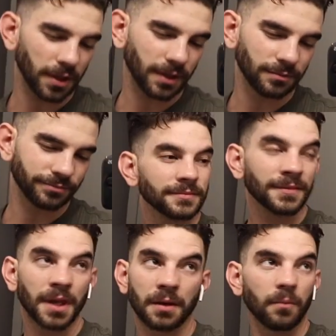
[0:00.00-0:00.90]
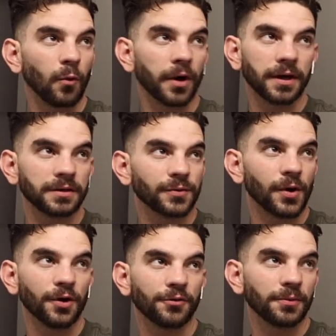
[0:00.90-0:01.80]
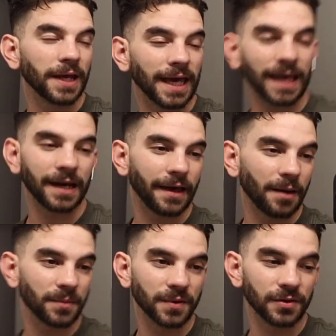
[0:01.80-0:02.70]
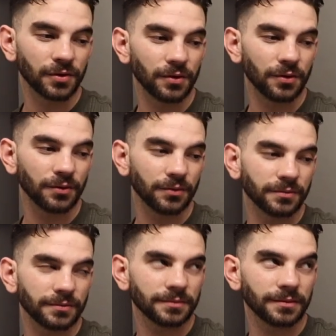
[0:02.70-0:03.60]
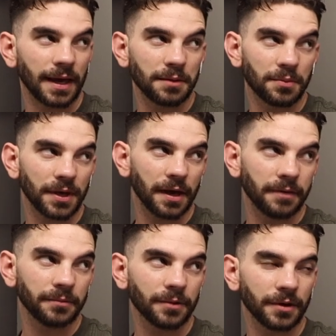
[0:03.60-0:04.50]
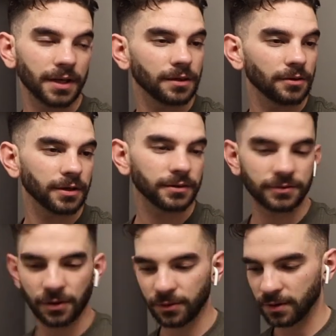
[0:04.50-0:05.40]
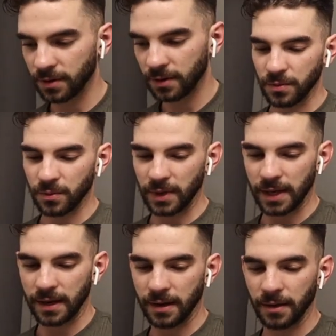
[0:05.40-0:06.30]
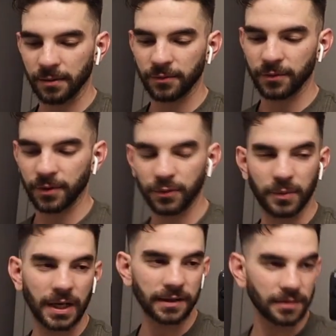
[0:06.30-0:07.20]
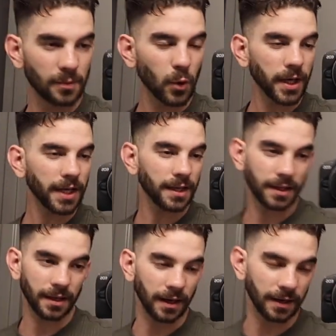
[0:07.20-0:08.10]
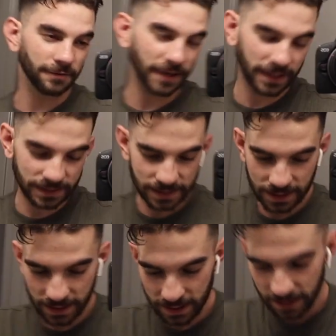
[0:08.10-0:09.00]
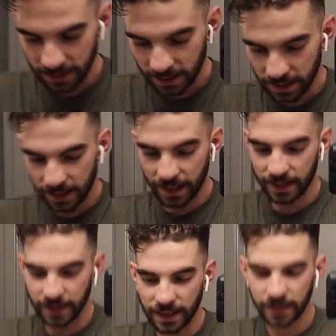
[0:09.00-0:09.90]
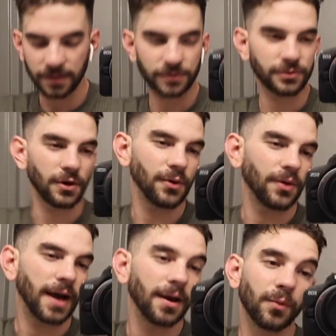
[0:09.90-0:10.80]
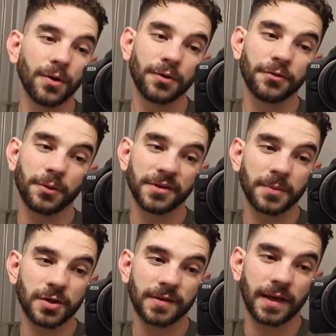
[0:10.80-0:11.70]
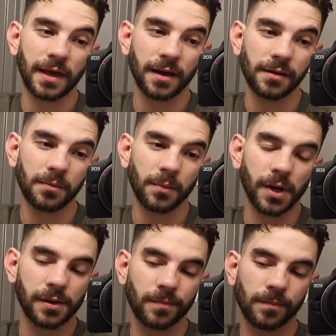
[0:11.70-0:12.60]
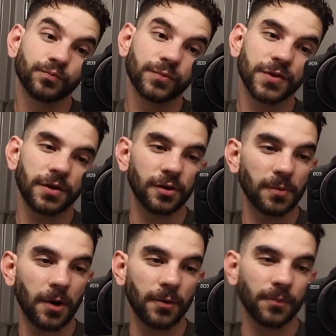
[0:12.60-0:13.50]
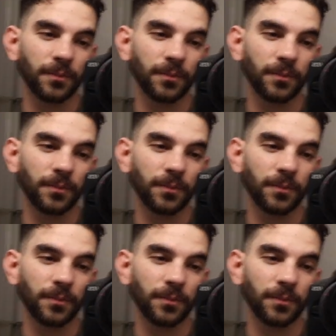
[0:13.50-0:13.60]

but I'm working tomorrow from like 8 a.m. till 8 p.m. or 8.30, so we have a few meetings in the morning and then an event at night, so I will film as much as I can, but see you tomorrow.